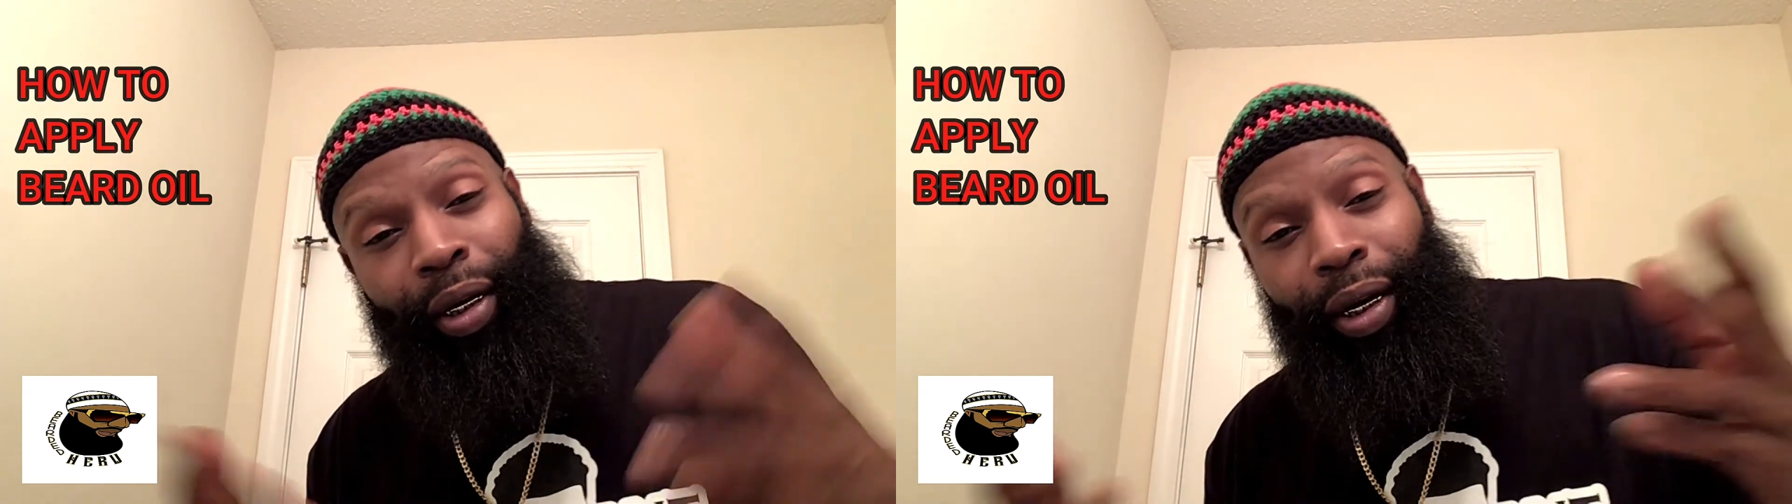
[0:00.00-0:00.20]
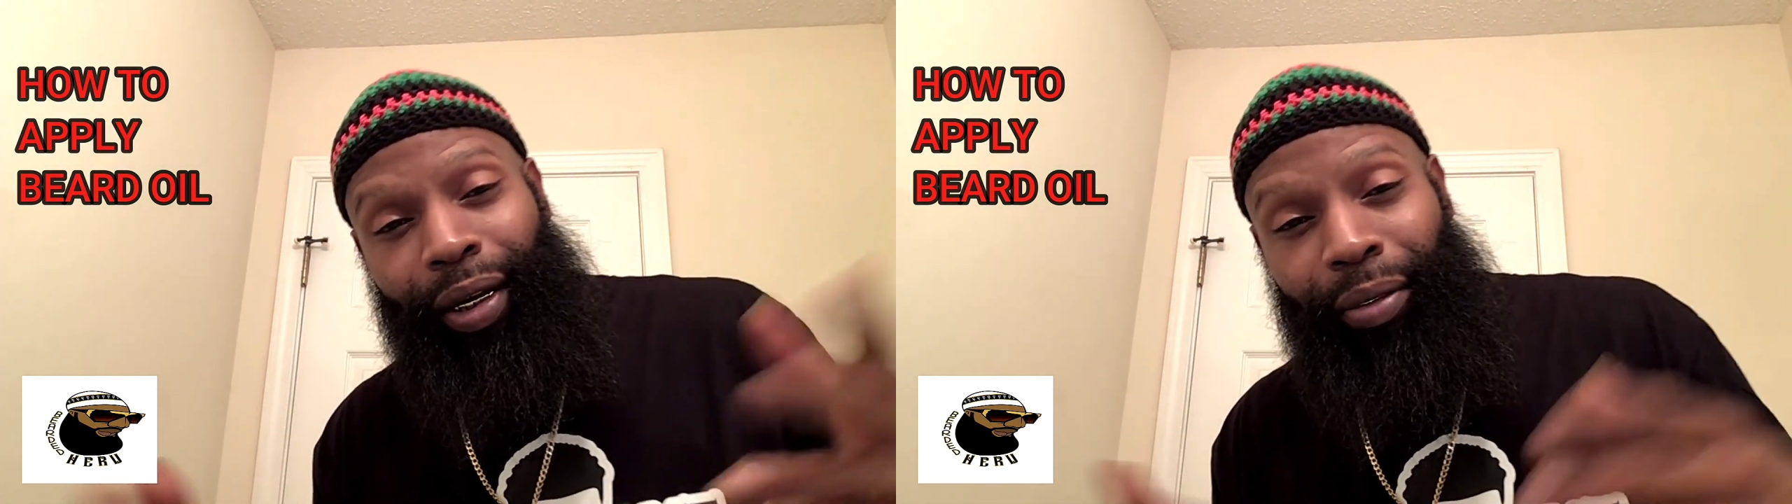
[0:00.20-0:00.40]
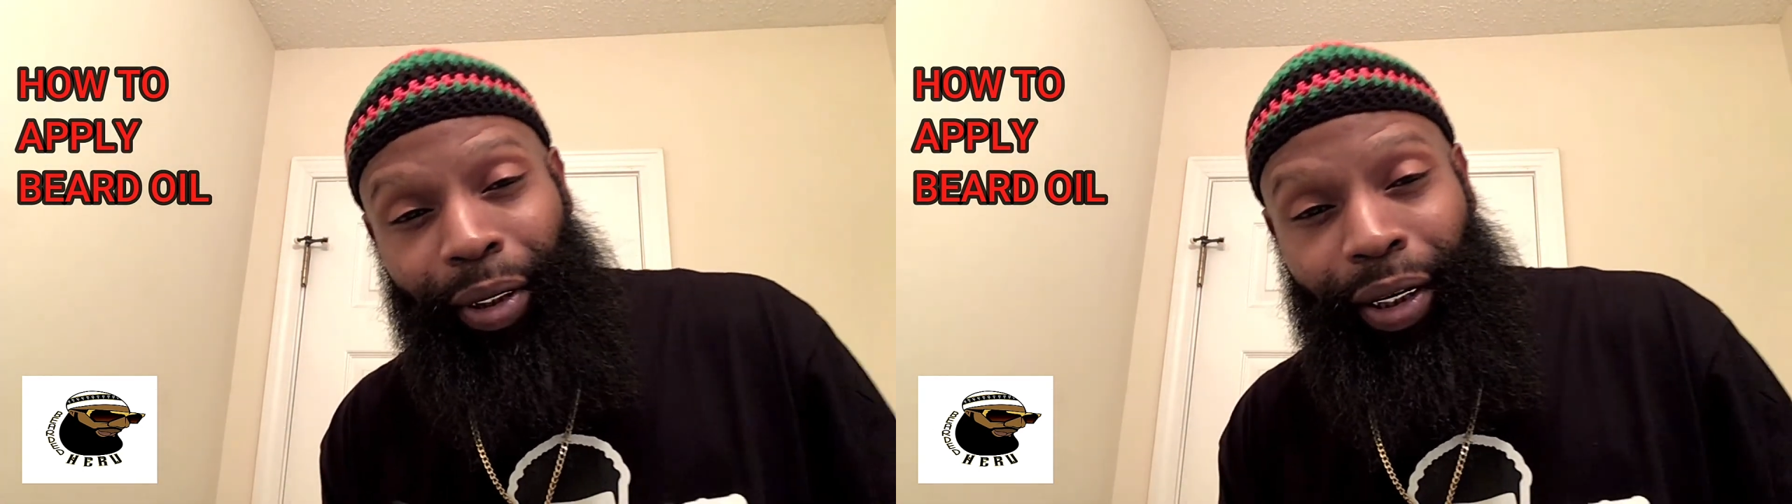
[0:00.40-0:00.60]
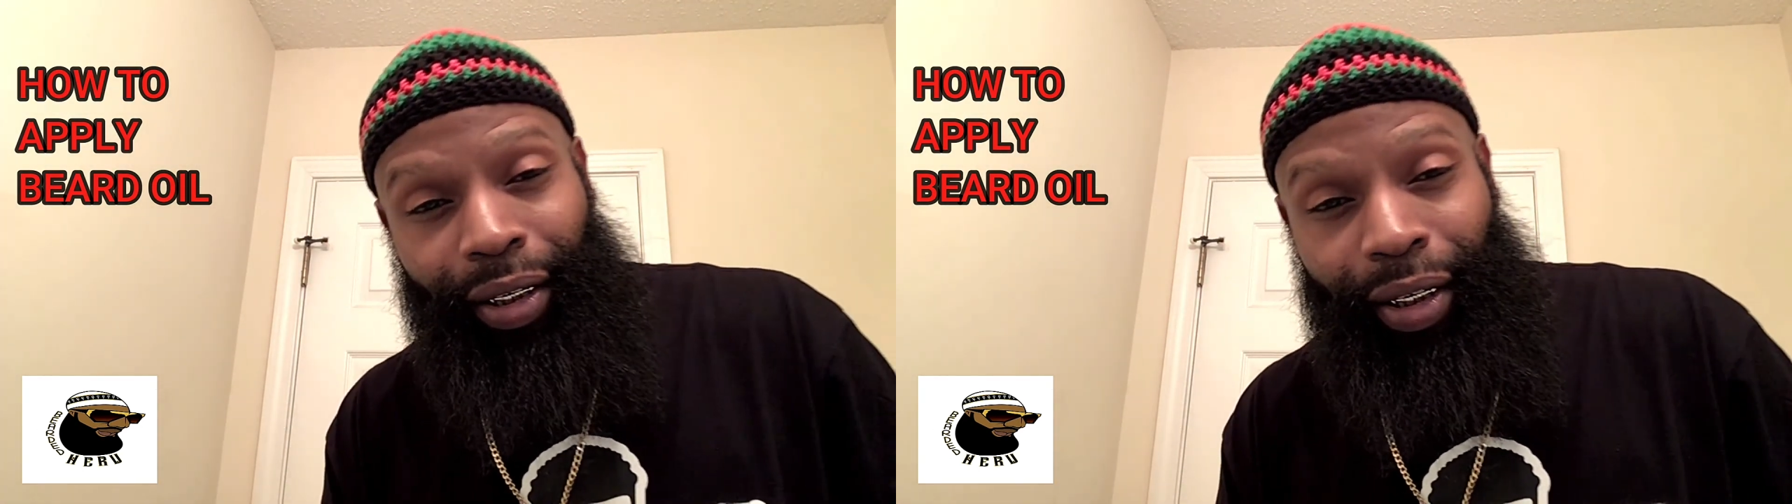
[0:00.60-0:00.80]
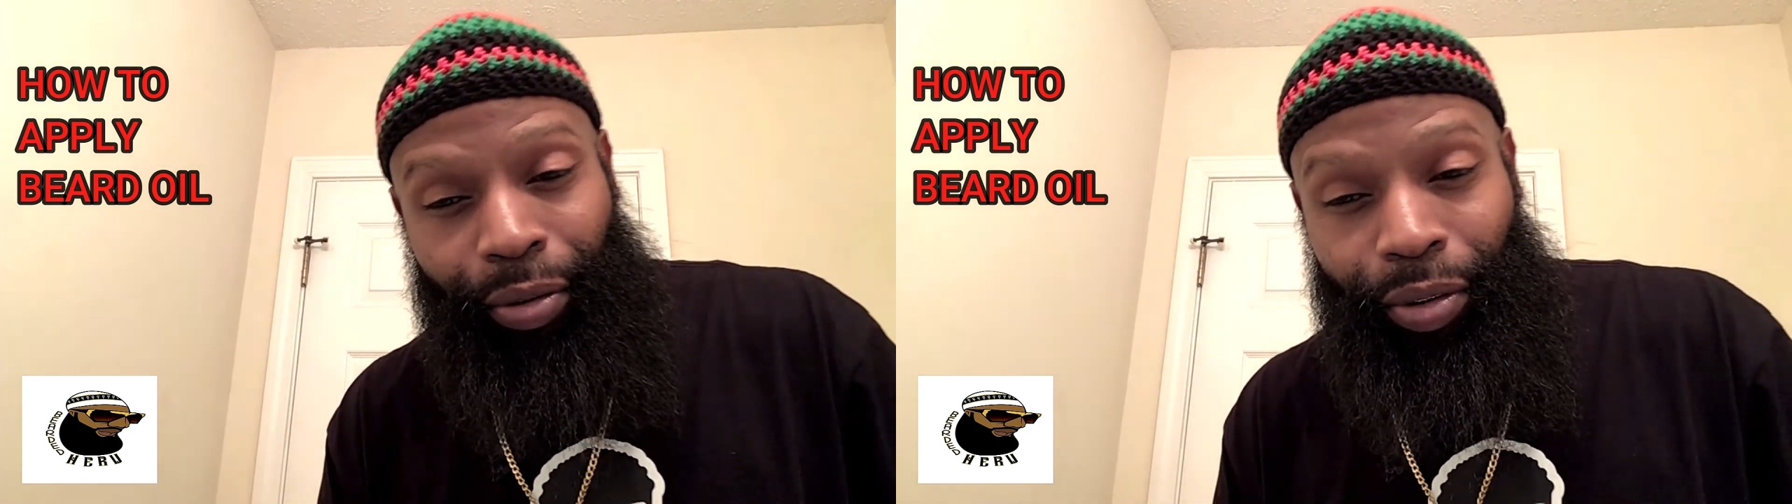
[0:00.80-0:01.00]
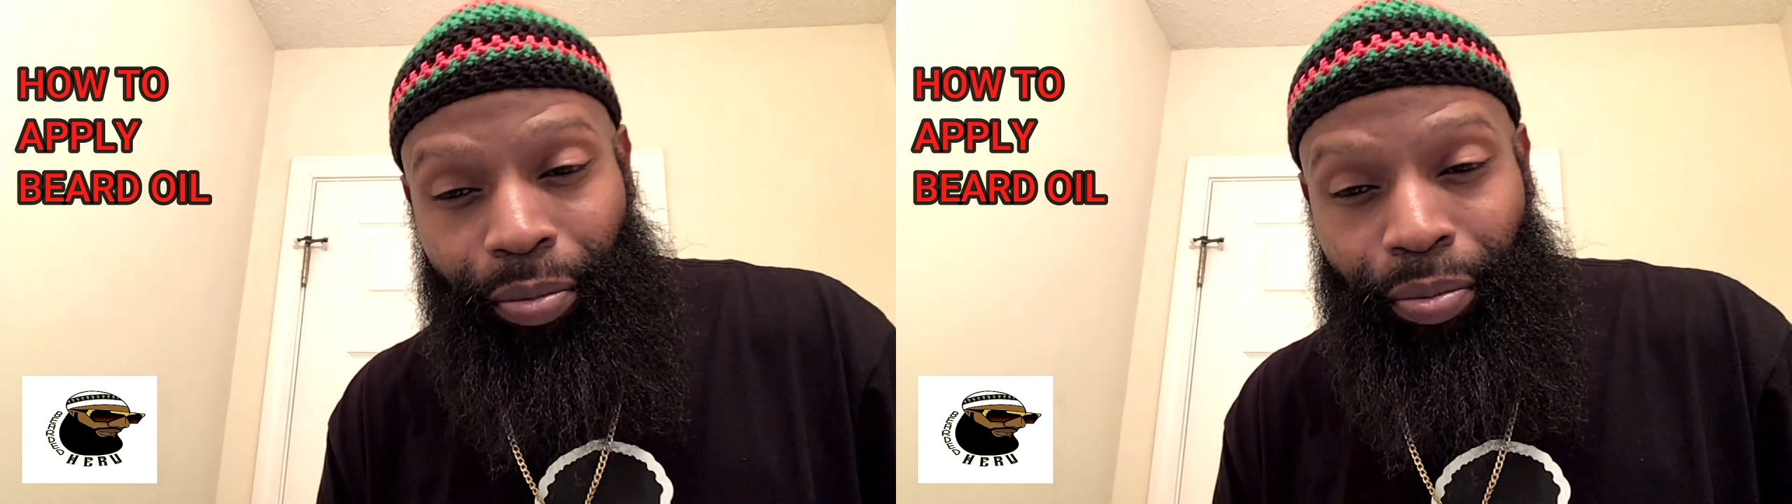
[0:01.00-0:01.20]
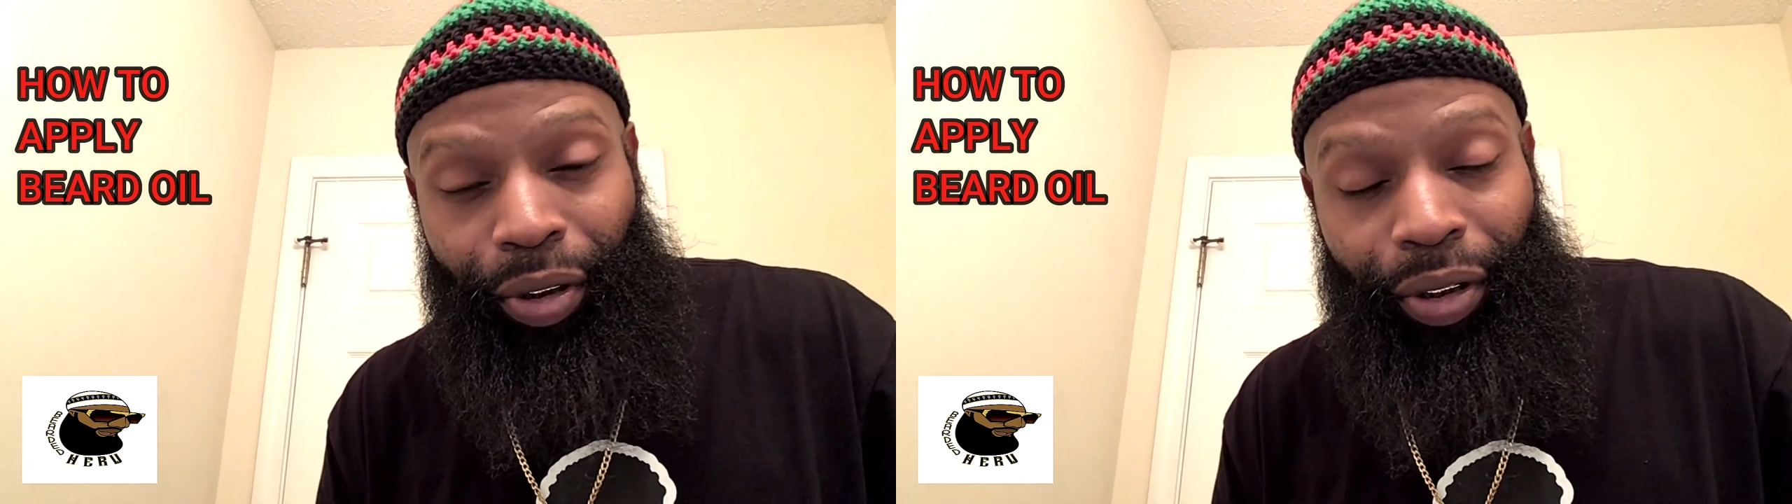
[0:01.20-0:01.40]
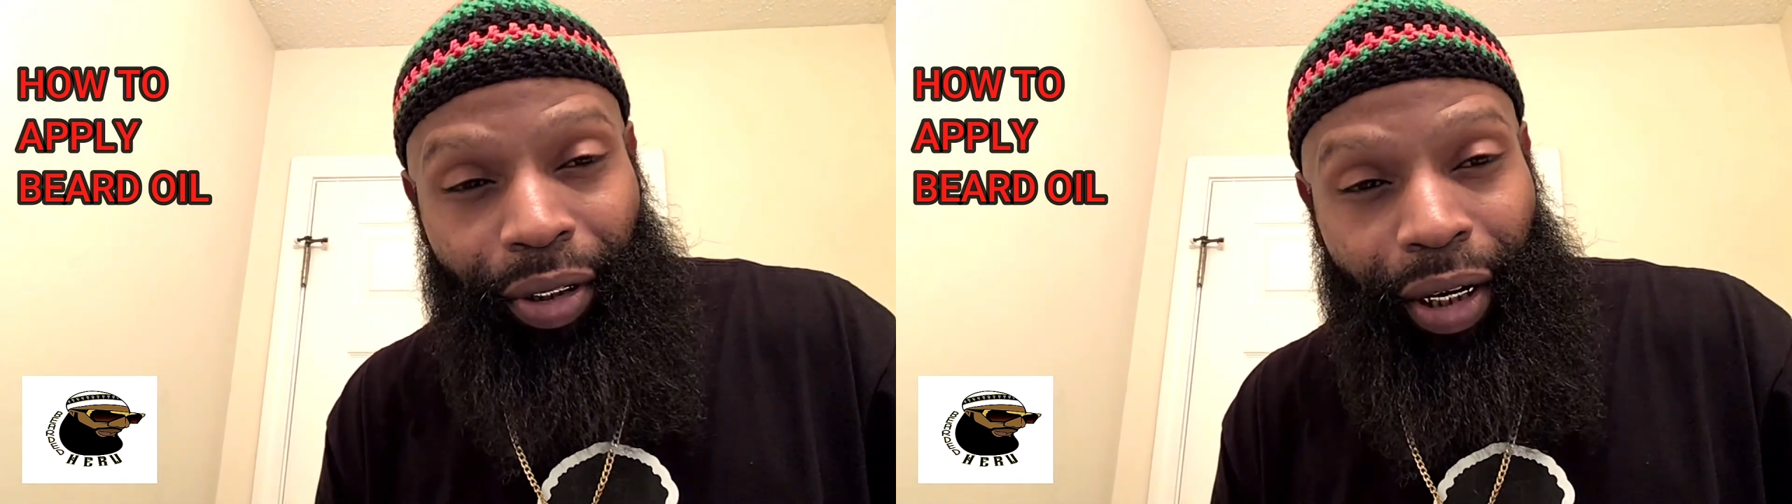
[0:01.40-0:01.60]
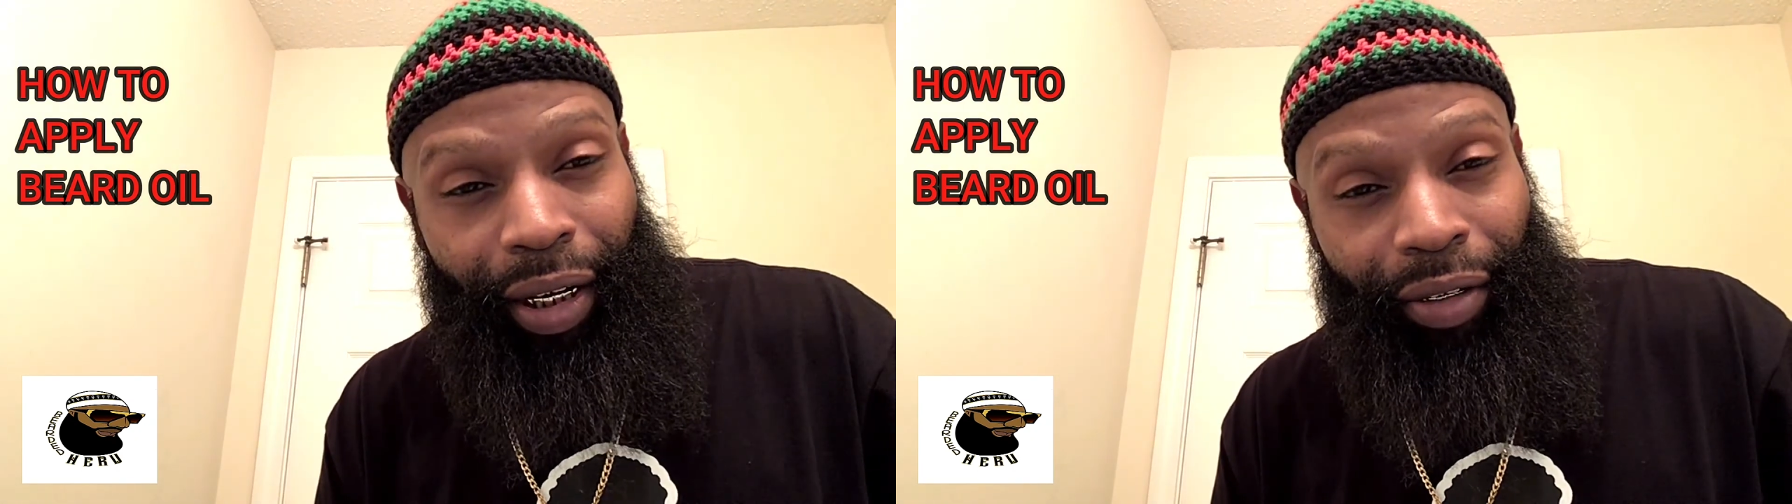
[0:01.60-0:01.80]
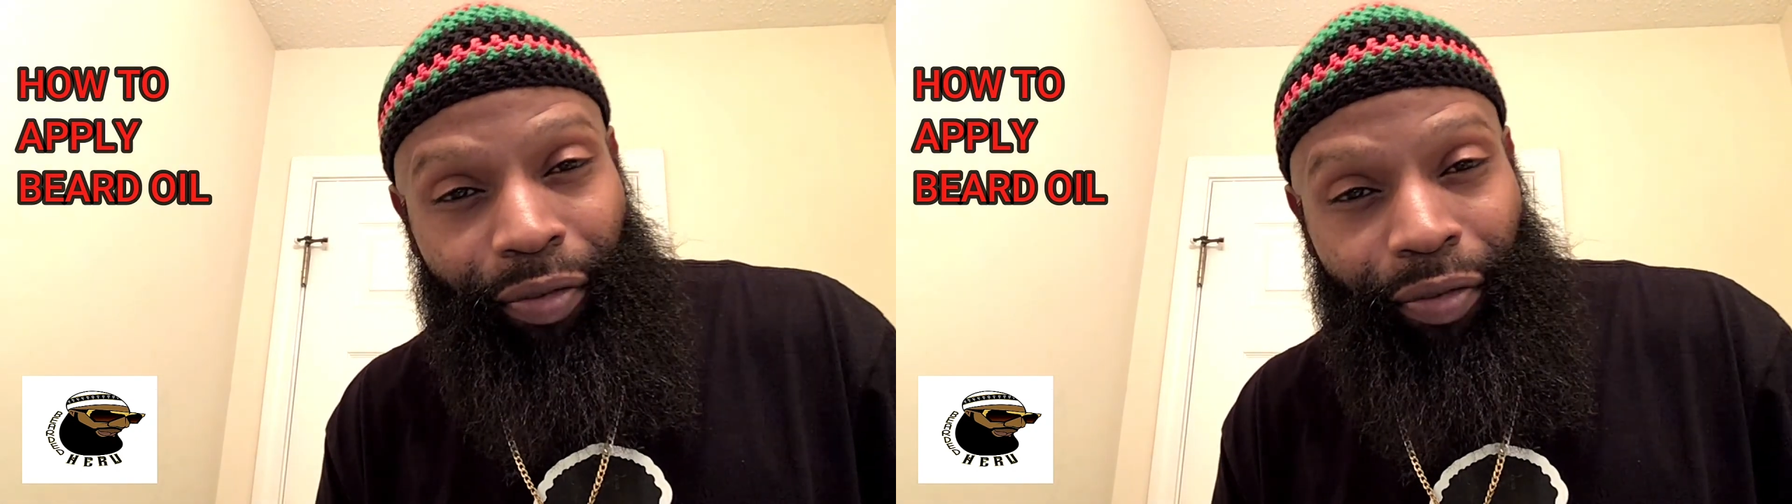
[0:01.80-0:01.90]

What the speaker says: Hey man, that was some beard game